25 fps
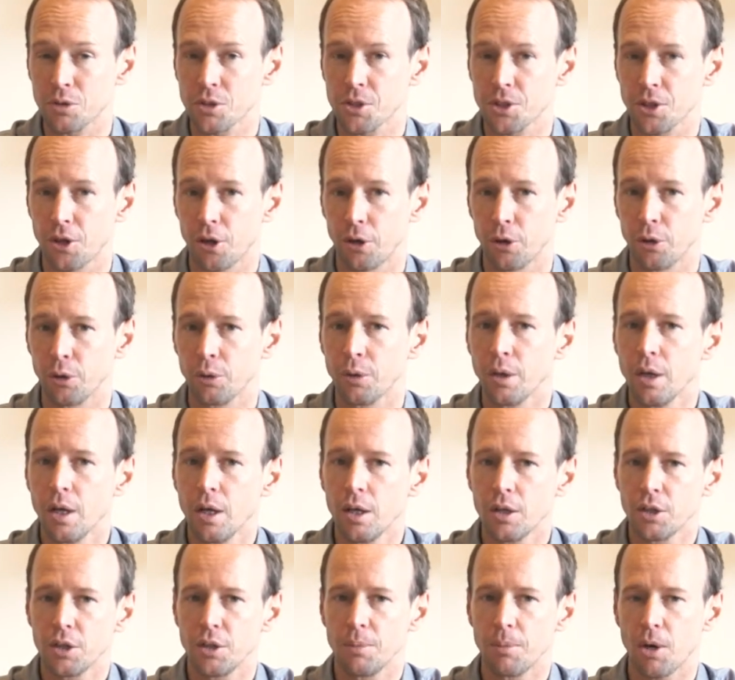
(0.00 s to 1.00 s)
So
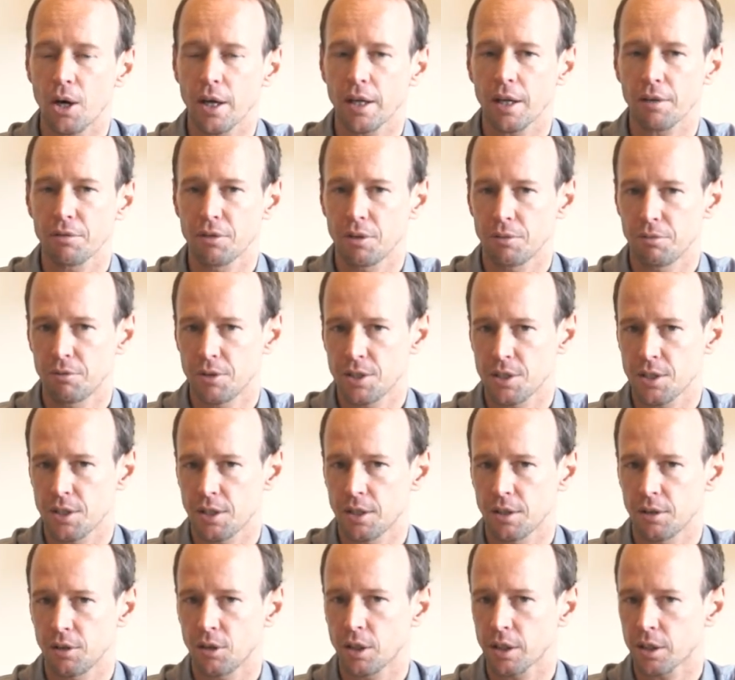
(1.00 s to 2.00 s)
you might have them
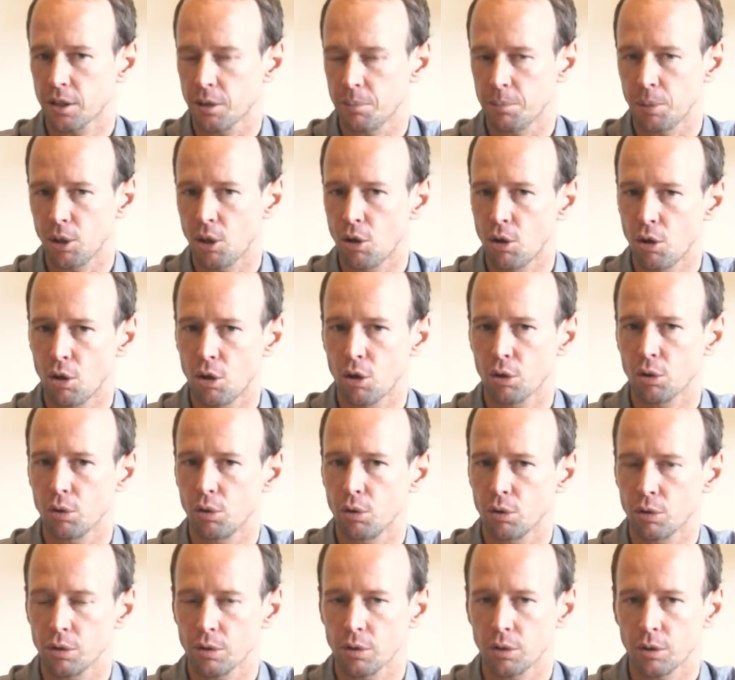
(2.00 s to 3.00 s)
visiting like a blog
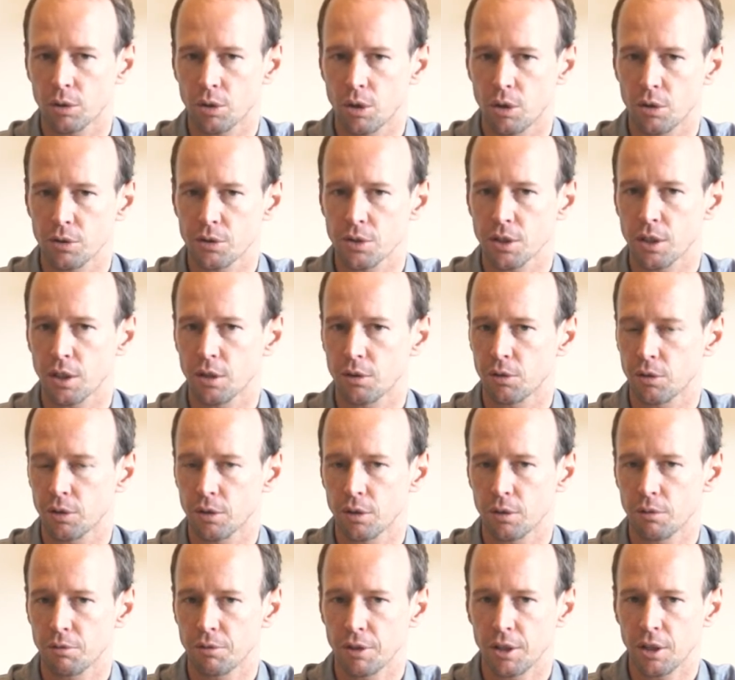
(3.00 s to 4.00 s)
or content on
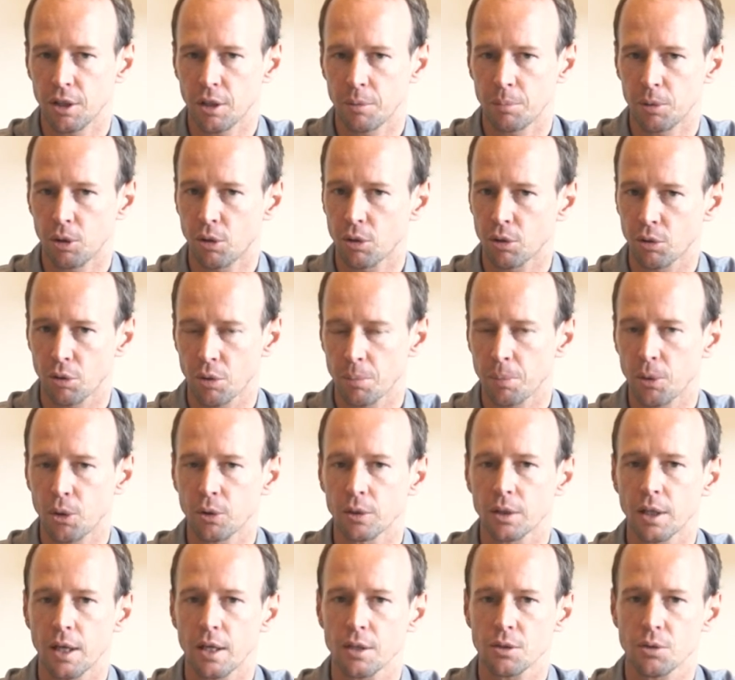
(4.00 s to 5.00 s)
a video blog or a
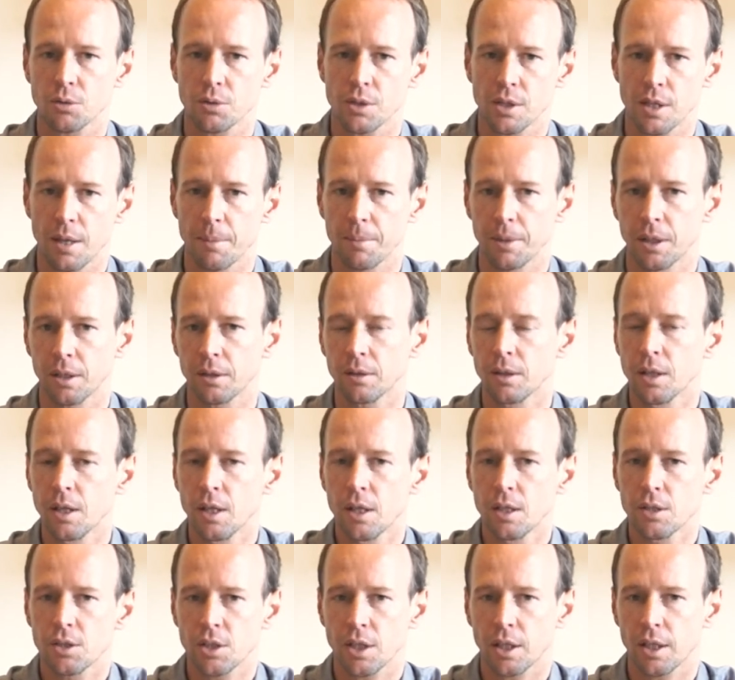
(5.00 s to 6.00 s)
podcast or something,
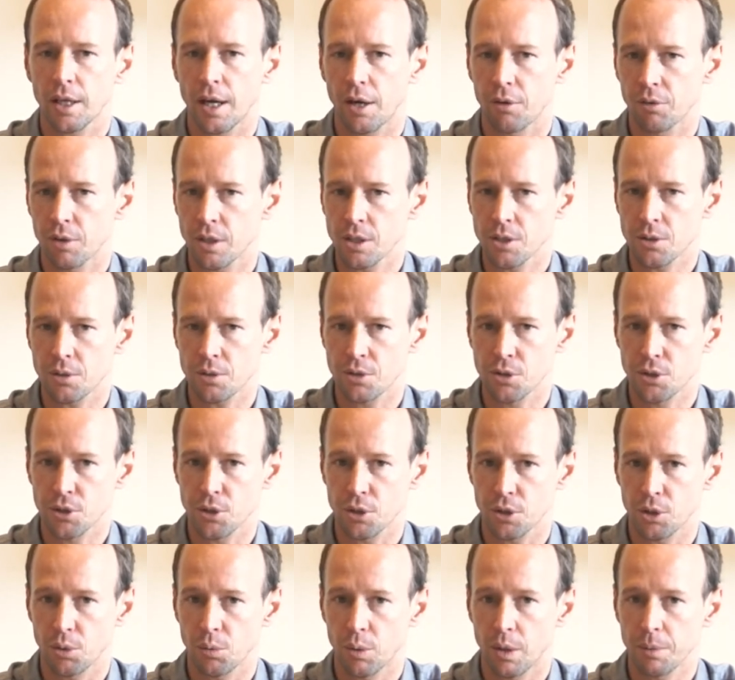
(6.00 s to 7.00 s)
checking out resources
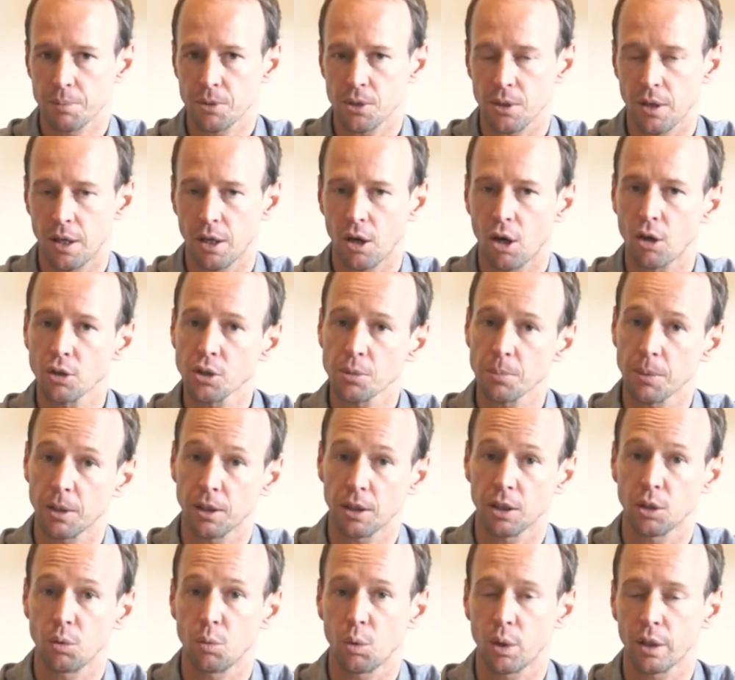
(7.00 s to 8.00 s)
on your website.
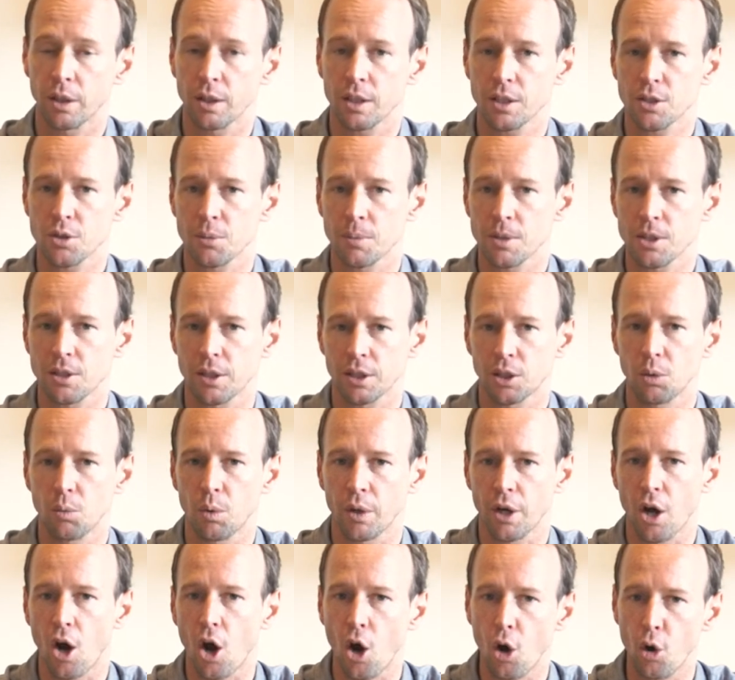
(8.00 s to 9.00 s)
Ultimately, it's almost like you
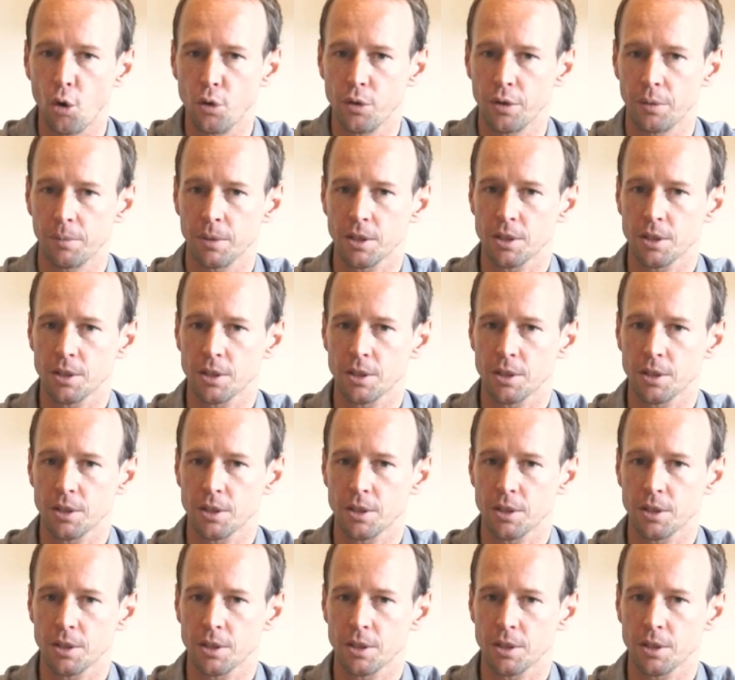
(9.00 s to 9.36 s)
want to own them.